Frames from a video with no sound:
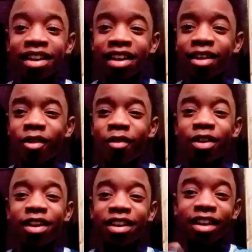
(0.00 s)
it again
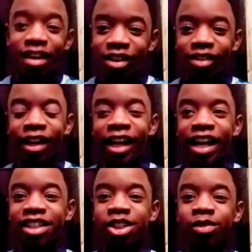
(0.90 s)
with another
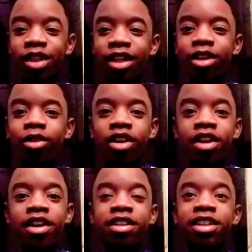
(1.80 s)
reaction video.
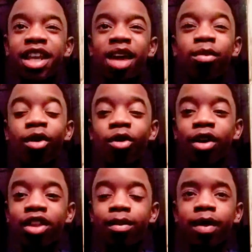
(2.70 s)
Today we're
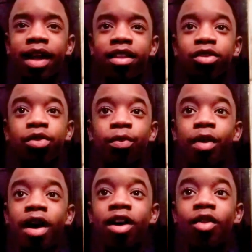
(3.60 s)
going to be reacting to
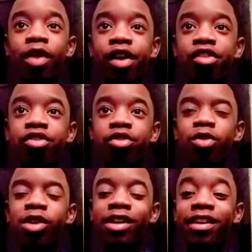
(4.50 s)
Power Rangers
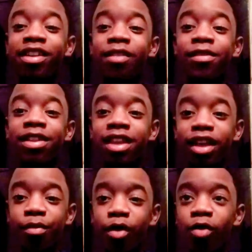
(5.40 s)

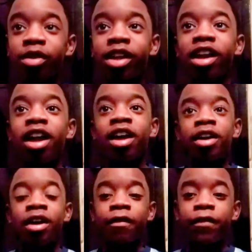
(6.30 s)
2017 movie
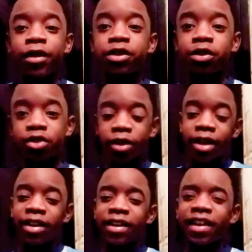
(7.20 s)
official
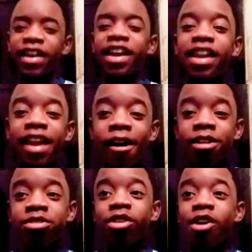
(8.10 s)
trailer.
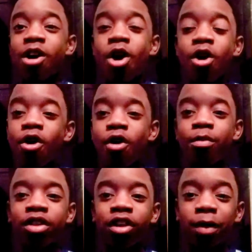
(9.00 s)
Now I saw a
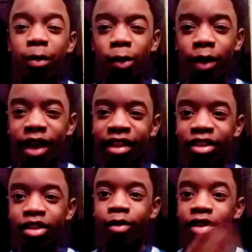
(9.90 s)
whole bunch of people
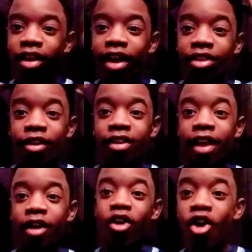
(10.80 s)
reacting to this, and I saw
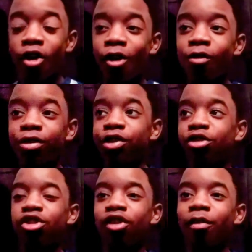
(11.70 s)
this like all over
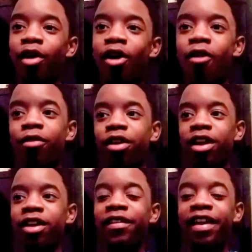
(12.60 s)
YouTube, all over
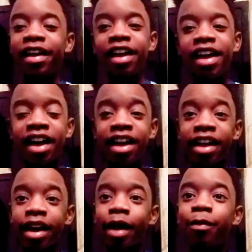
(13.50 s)
the internet,
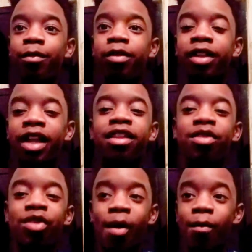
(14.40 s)
and I looked at
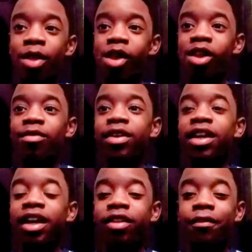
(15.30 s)
the thumbnail of
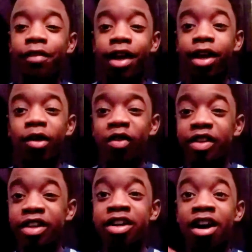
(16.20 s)
it, and the video
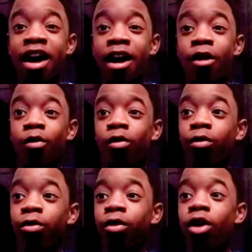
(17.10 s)
looked out
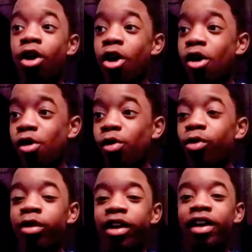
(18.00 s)

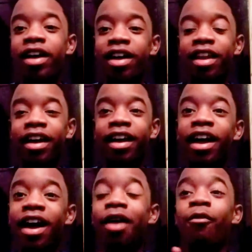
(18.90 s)
cold.
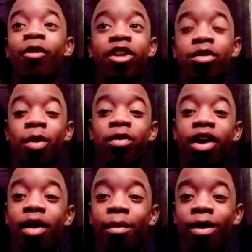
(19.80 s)
Like, when this
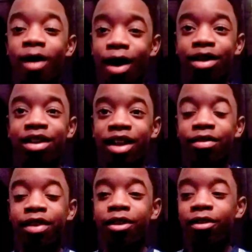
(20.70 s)
movie come out, I
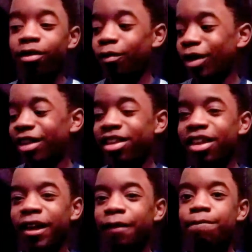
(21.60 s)
definitely want to
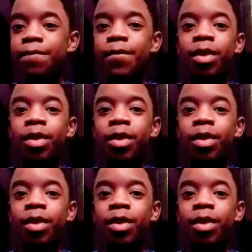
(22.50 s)
see it.